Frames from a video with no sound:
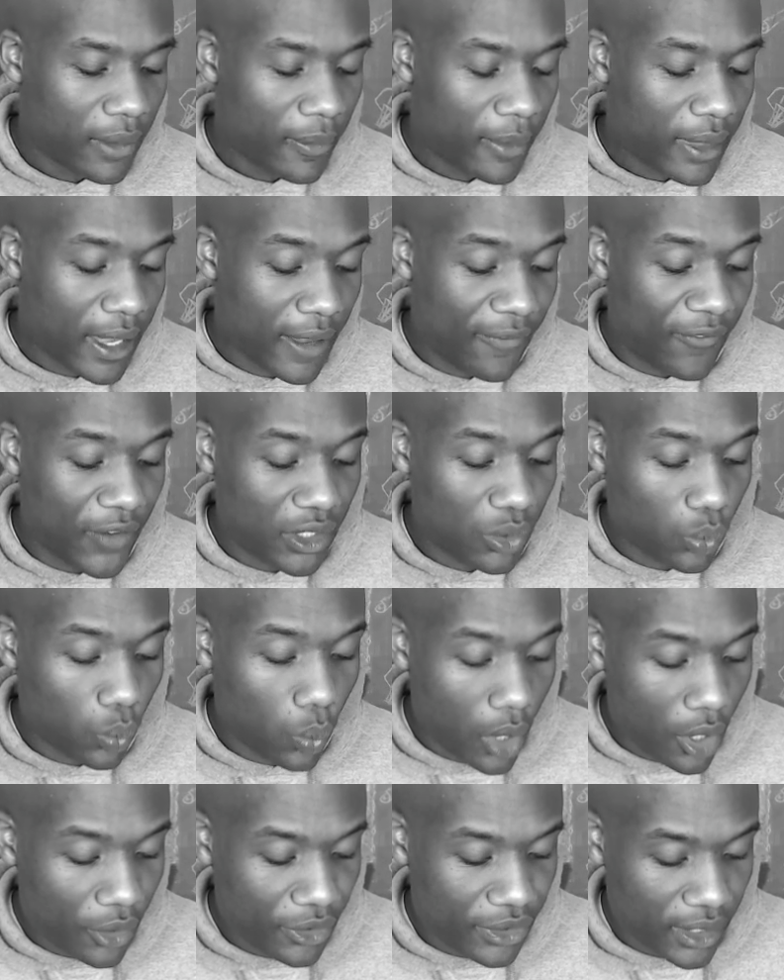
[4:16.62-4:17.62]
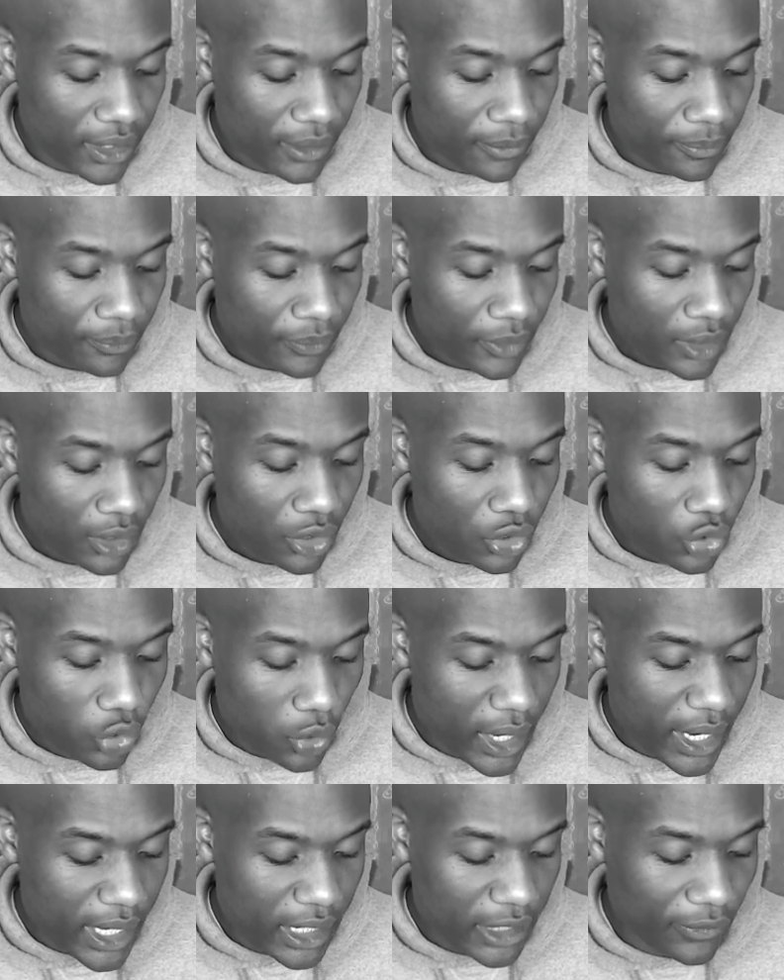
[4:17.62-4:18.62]
it's worth it
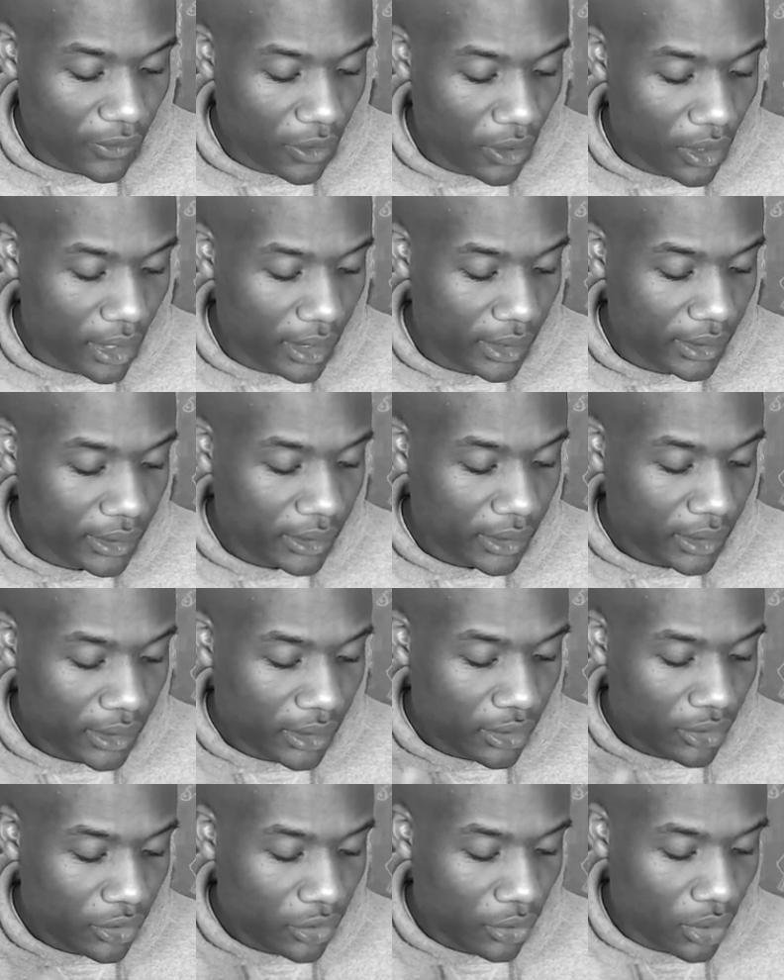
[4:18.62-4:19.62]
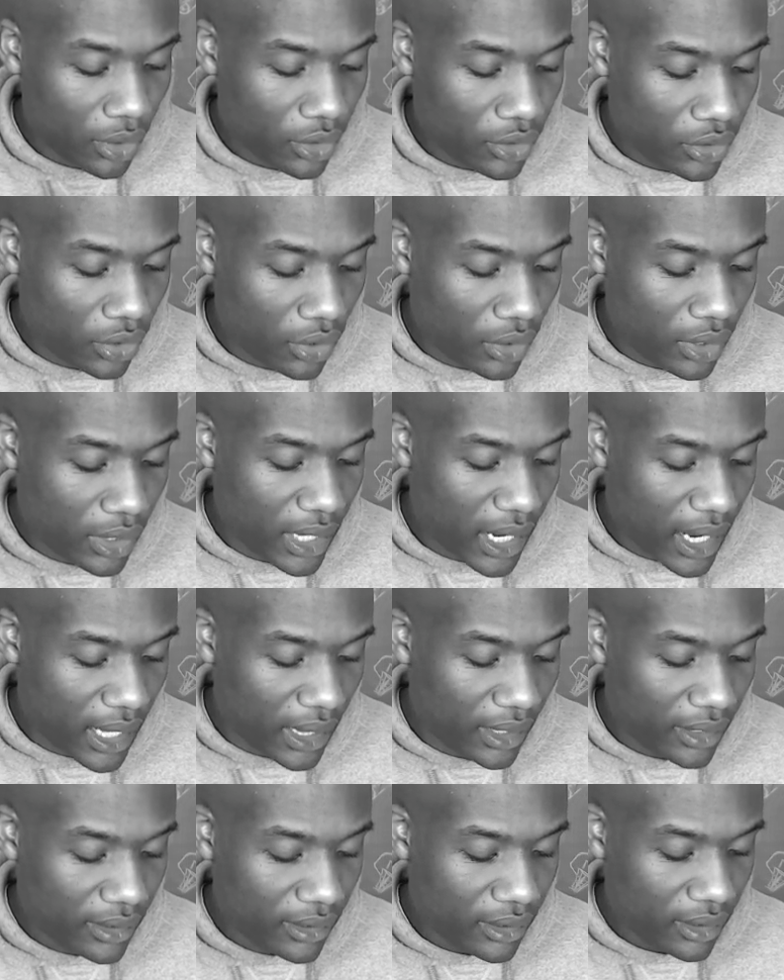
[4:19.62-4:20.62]
transferring to your junior
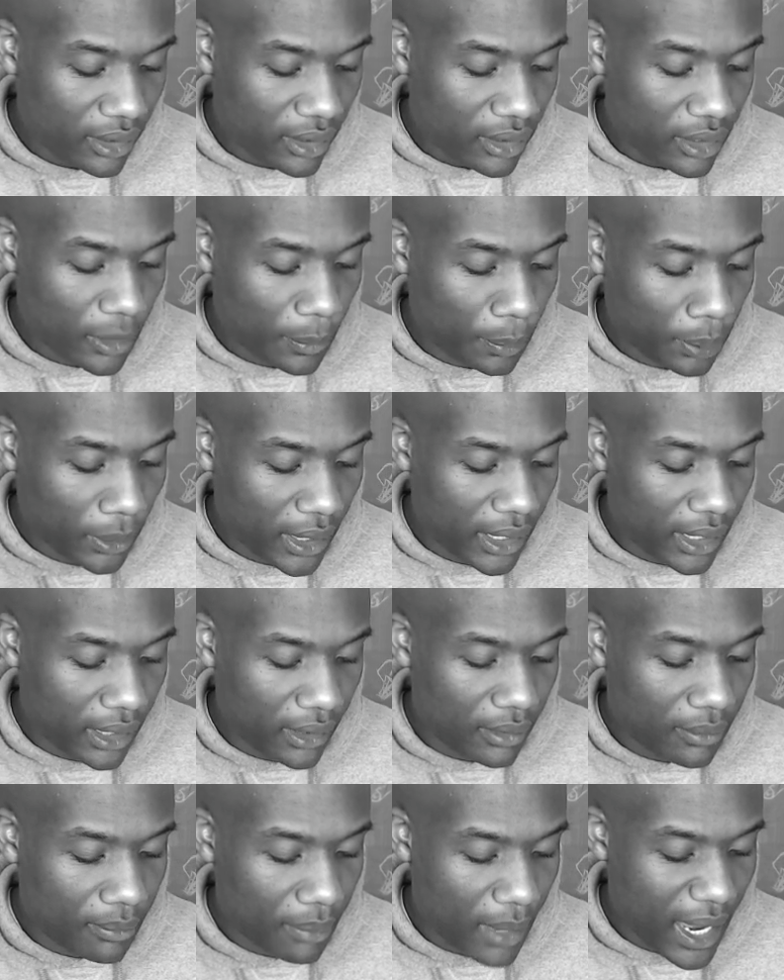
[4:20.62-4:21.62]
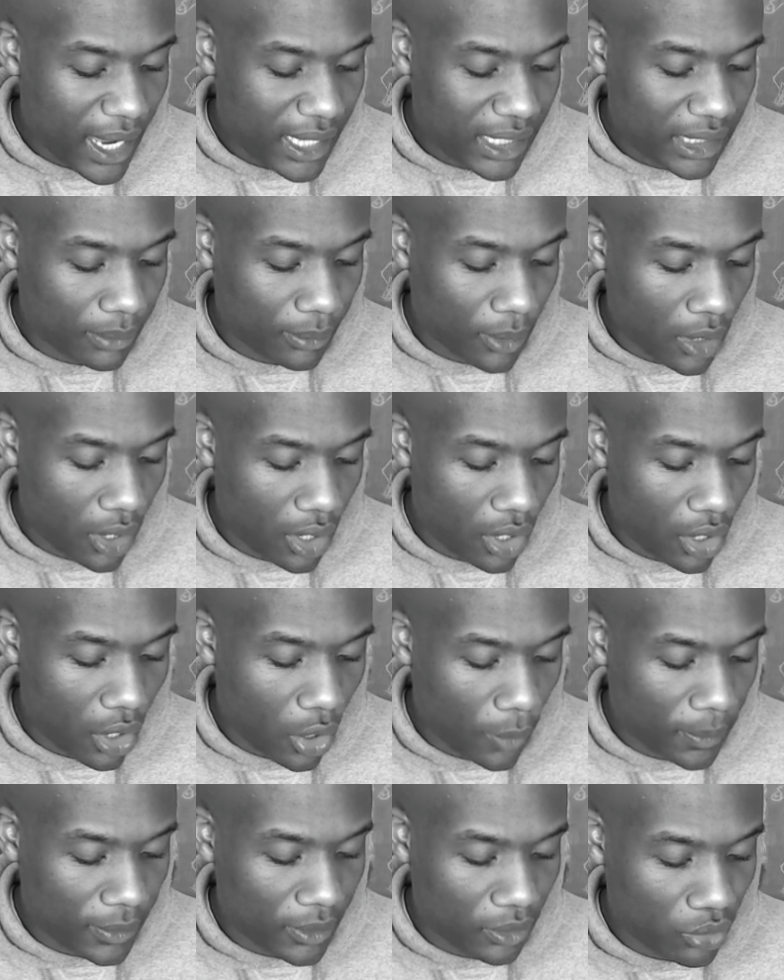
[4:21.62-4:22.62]
college to play basketball in
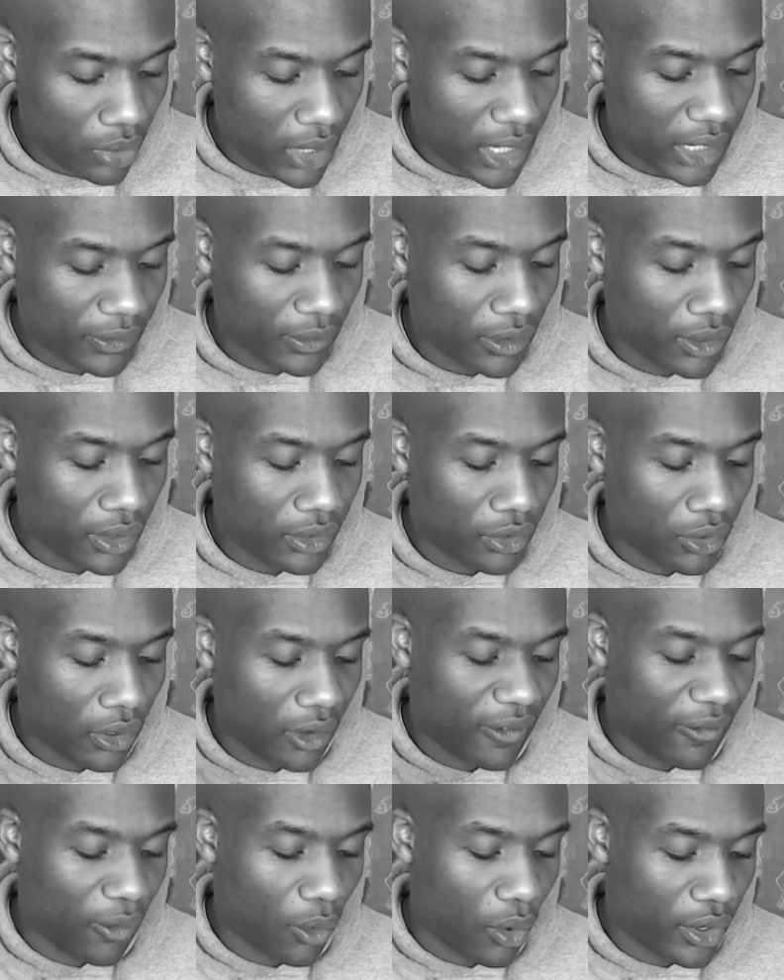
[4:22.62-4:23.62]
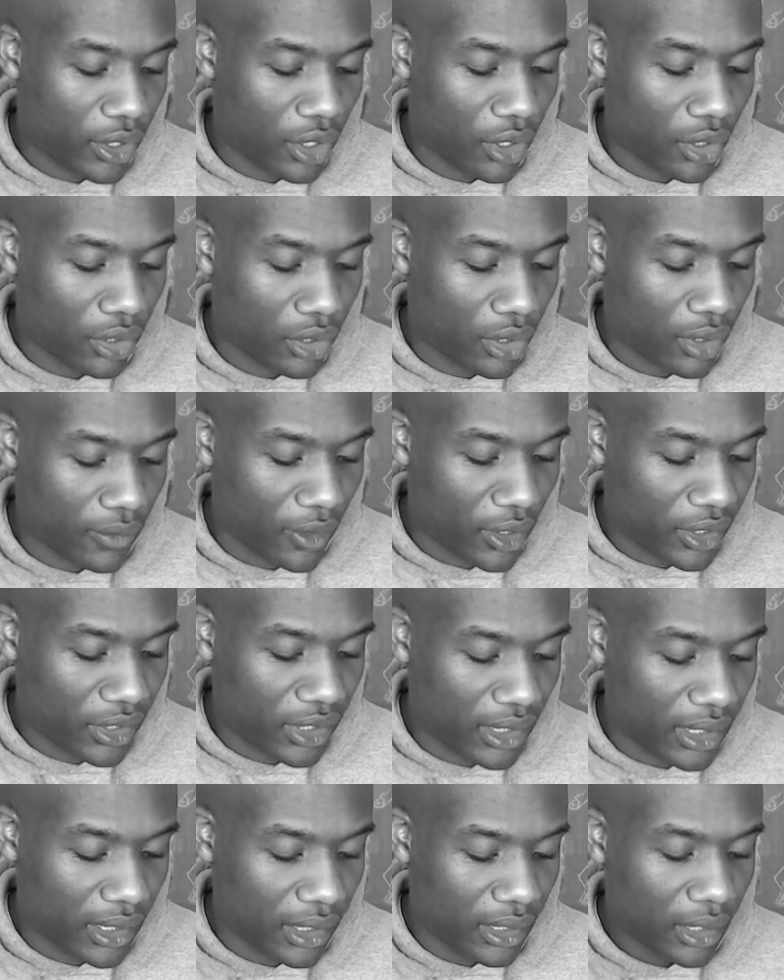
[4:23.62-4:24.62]
hopes of transferring to a 4-year
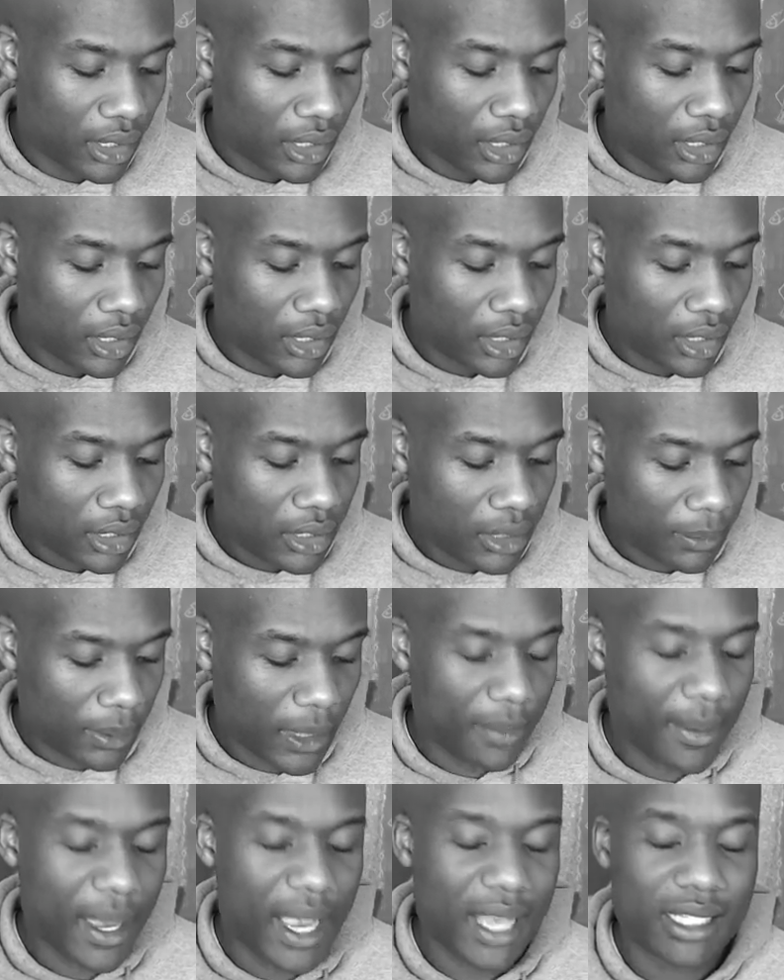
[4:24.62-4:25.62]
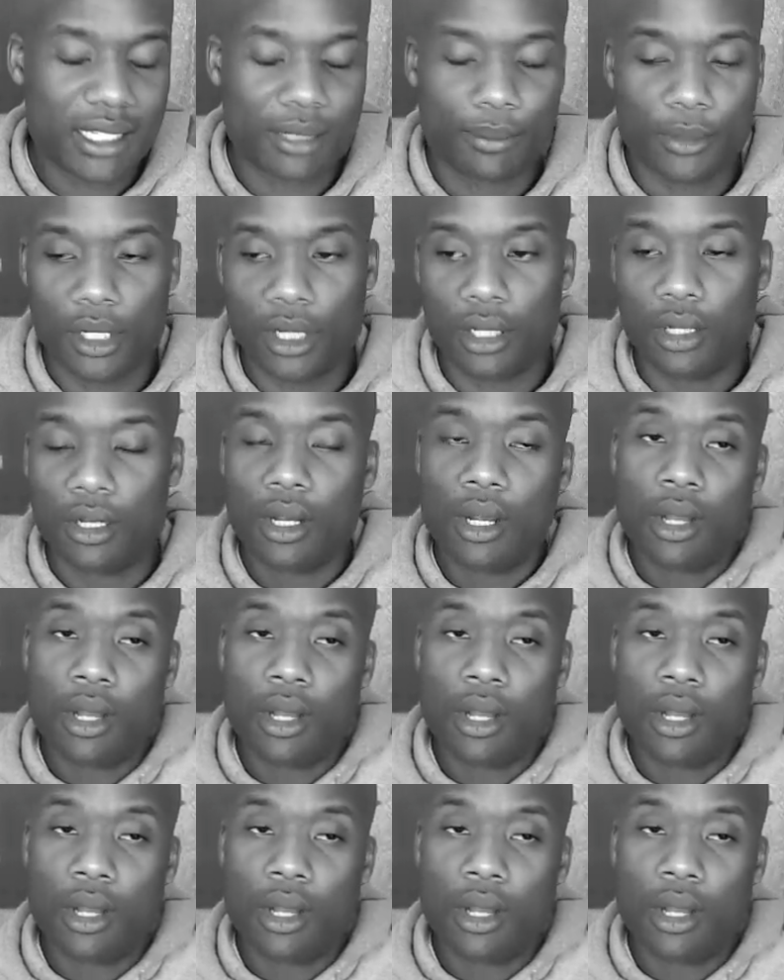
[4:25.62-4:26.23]
university to play basketball.